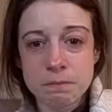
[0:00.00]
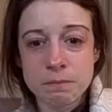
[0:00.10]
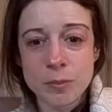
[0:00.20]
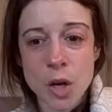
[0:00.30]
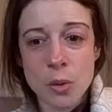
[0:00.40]

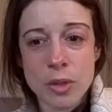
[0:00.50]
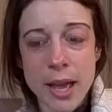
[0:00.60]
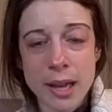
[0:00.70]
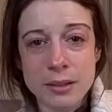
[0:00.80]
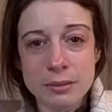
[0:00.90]
know
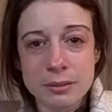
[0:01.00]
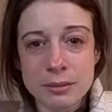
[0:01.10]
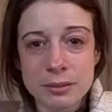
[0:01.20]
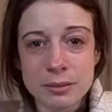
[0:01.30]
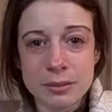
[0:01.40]
that
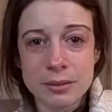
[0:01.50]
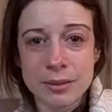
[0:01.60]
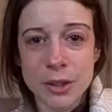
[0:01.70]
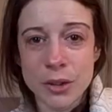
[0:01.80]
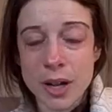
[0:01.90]

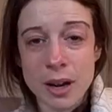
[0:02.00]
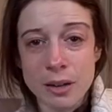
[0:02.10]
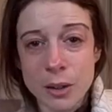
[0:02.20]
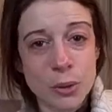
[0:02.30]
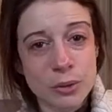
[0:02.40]
you're not
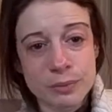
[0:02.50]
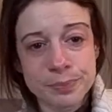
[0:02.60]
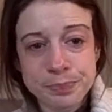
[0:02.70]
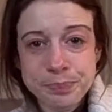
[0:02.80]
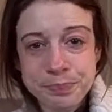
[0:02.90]
alone.
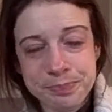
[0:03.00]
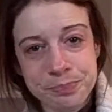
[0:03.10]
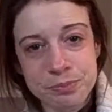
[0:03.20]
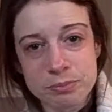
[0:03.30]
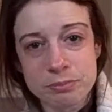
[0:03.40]

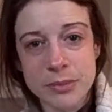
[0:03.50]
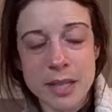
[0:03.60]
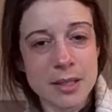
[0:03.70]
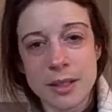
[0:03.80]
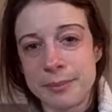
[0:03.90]

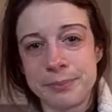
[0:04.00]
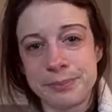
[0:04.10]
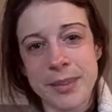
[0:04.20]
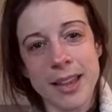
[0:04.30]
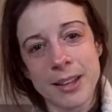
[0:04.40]
That's it.
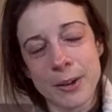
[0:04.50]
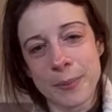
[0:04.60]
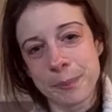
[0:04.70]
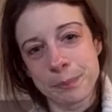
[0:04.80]
Thank you.